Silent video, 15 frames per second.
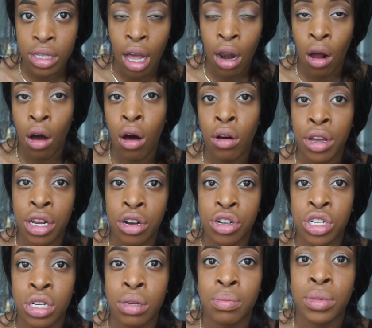Not all
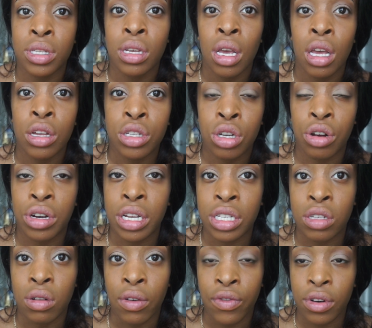internships turn
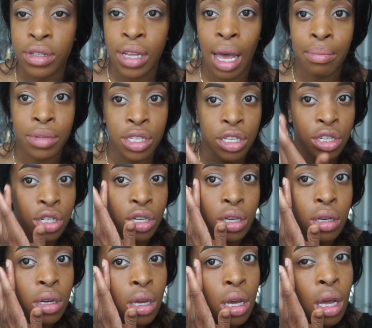into a full-time
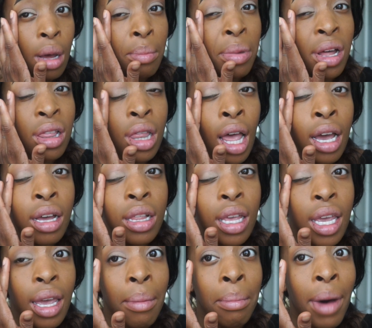position, but
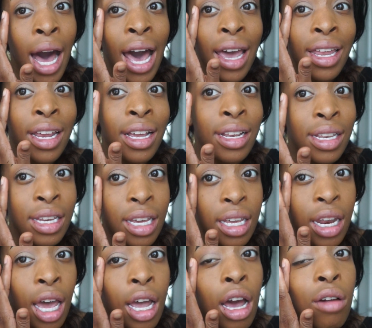luckily mine
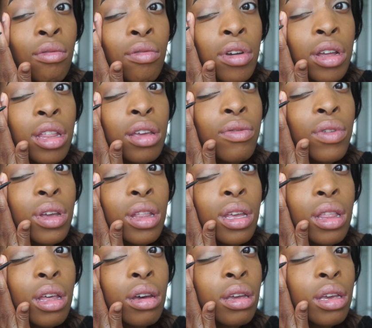did. I got really, really
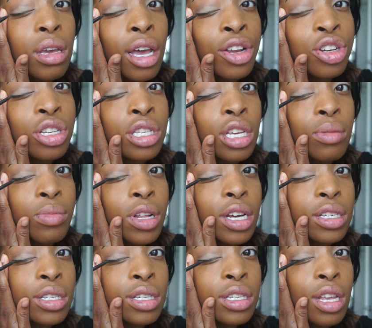lucky. I should say
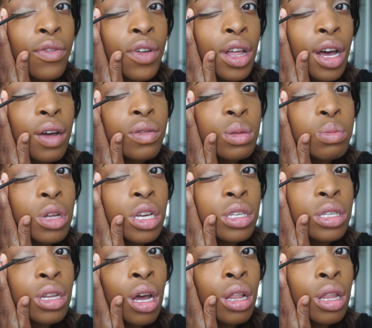blessed, because I feel like I was
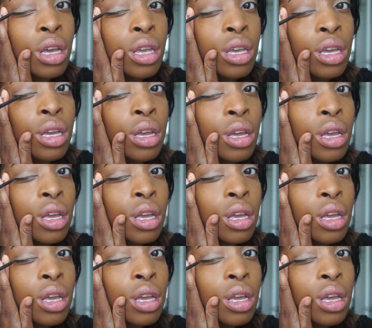blessed, not lucky.